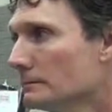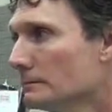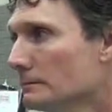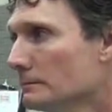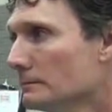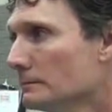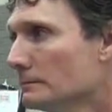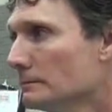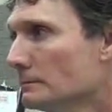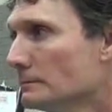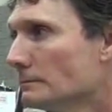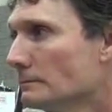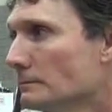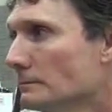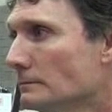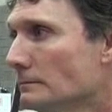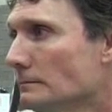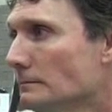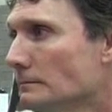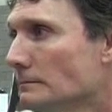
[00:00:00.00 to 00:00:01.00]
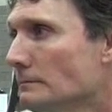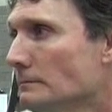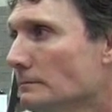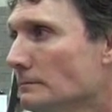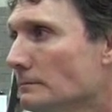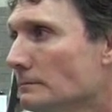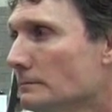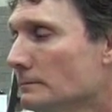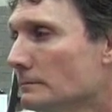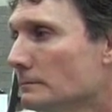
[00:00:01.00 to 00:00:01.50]

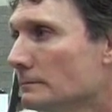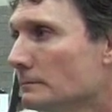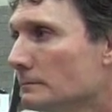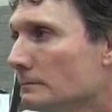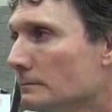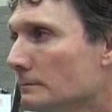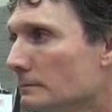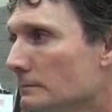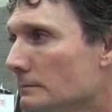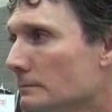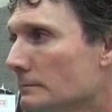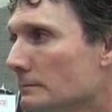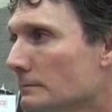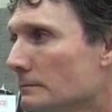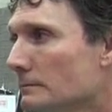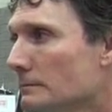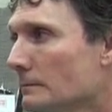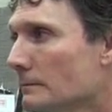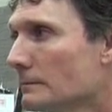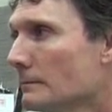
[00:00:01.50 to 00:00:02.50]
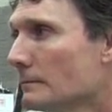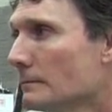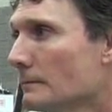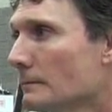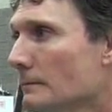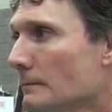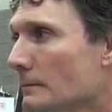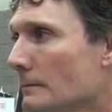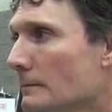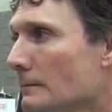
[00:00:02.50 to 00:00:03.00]

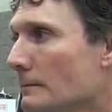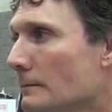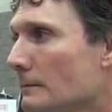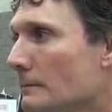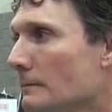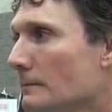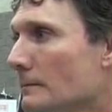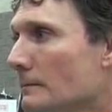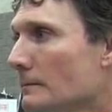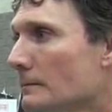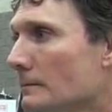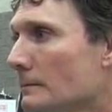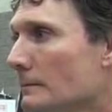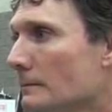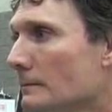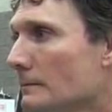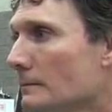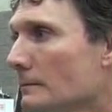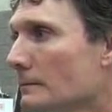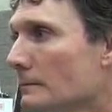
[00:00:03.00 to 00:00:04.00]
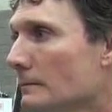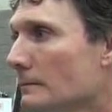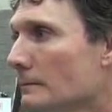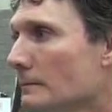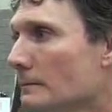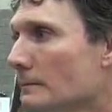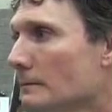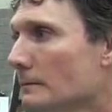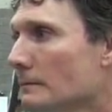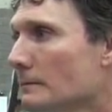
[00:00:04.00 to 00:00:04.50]

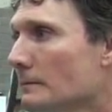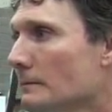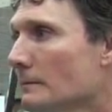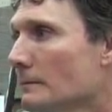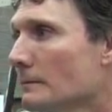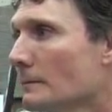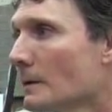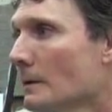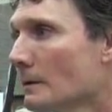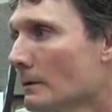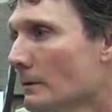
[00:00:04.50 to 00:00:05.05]
(not speaking)